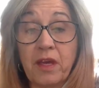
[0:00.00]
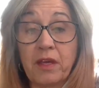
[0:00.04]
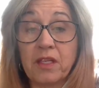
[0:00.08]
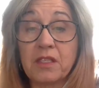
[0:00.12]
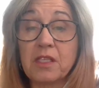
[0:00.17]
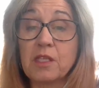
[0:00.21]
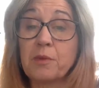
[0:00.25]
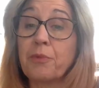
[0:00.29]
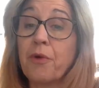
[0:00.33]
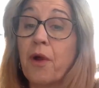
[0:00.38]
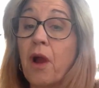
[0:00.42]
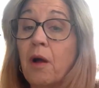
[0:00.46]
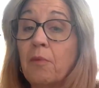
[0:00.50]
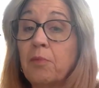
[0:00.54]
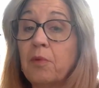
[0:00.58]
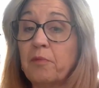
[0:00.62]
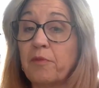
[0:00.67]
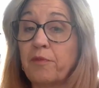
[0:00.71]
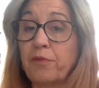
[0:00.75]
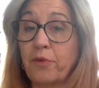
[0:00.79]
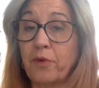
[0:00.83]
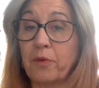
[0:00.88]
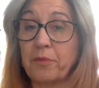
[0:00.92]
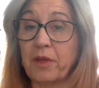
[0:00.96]
that it's a
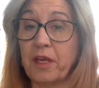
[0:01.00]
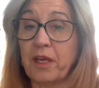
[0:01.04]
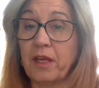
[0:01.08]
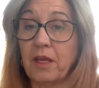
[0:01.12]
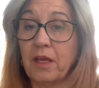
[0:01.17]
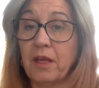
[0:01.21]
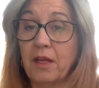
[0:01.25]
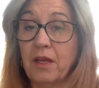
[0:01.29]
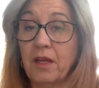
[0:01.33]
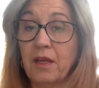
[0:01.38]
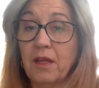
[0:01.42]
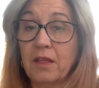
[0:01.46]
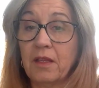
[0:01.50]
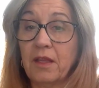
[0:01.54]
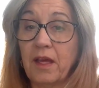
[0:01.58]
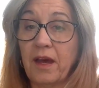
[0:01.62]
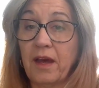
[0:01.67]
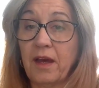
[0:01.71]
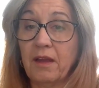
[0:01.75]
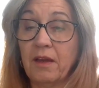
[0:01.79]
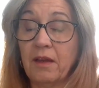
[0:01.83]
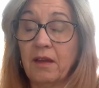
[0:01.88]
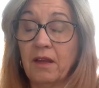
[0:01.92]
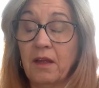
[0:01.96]
problem for me
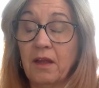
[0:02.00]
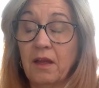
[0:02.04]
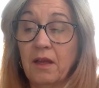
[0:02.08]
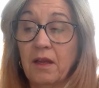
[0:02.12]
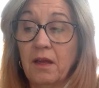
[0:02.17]
that,